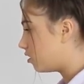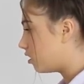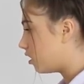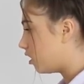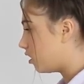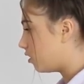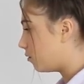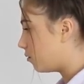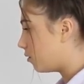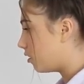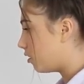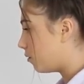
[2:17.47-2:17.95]

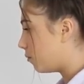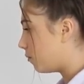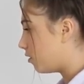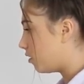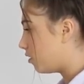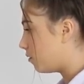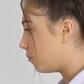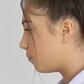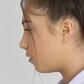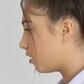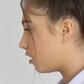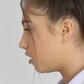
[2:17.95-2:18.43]
at the
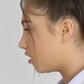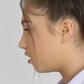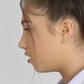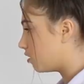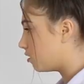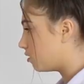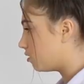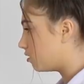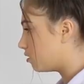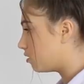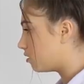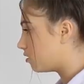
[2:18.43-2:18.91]
moment
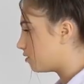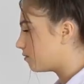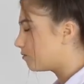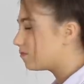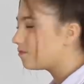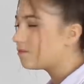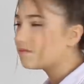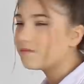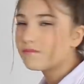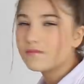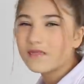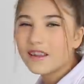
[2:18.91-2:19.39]
because
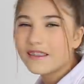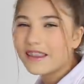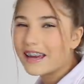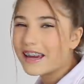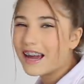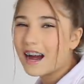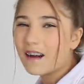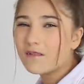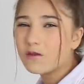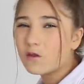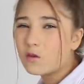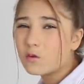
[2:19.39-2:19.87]

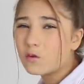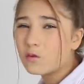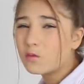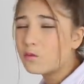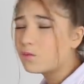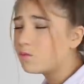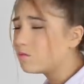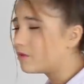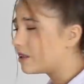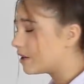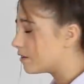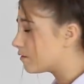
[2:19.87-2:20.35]
they have all
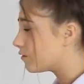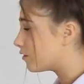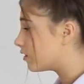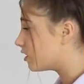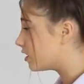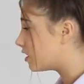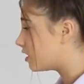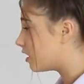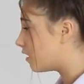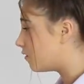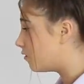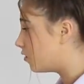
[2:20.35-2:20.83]

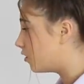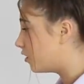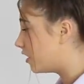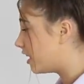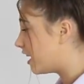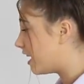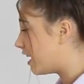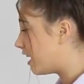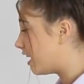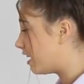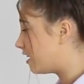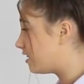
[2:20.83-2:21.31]
different stuff on
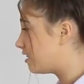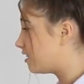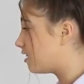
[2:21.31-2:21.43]
there,